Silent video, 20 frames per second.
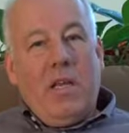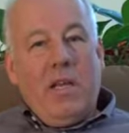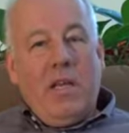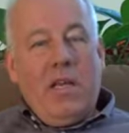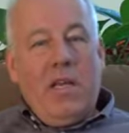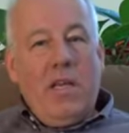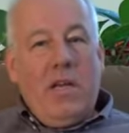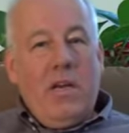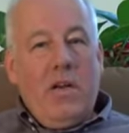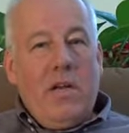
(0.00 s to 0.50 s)

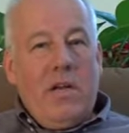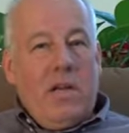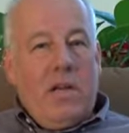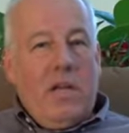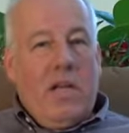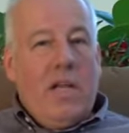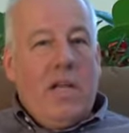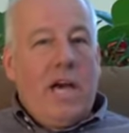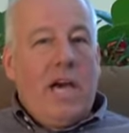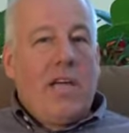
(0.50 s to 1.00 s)
here in
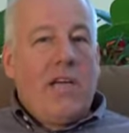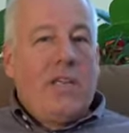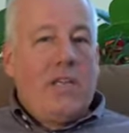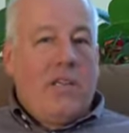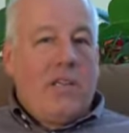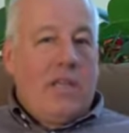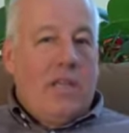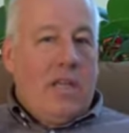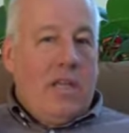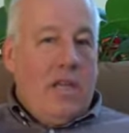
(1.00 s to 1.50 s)

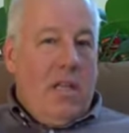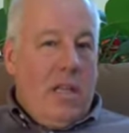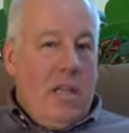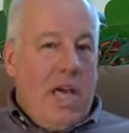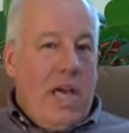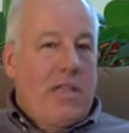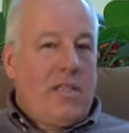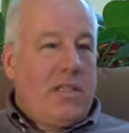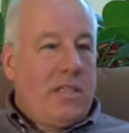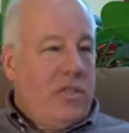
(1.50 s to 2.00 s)
Colossians, the
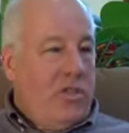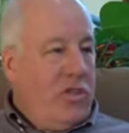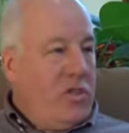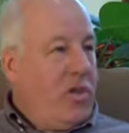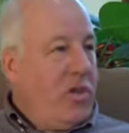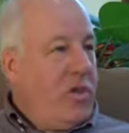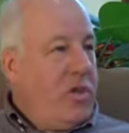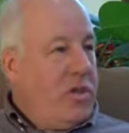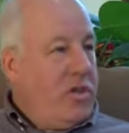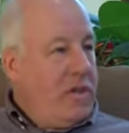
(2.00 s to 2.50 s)
Colossae
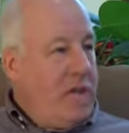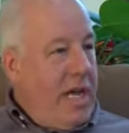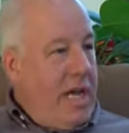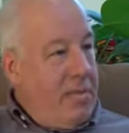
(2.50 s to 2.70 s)
church